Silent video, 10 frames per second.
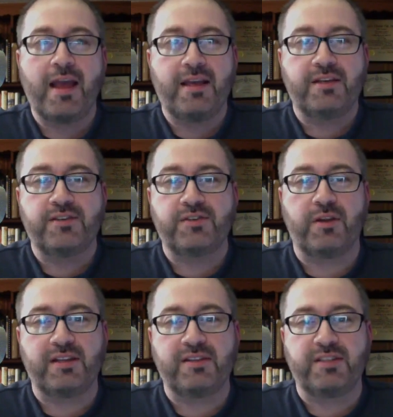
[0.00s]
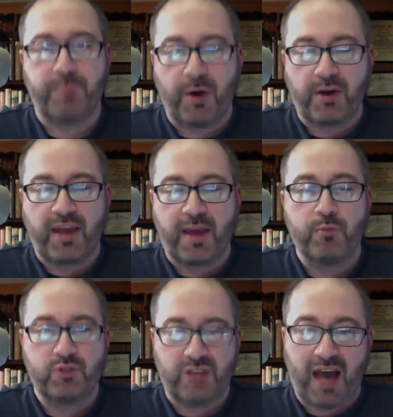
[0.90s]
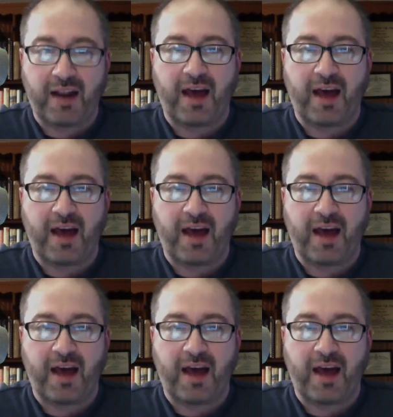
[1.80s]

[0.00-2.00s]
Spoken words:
is Lindsey Buckingham, who's not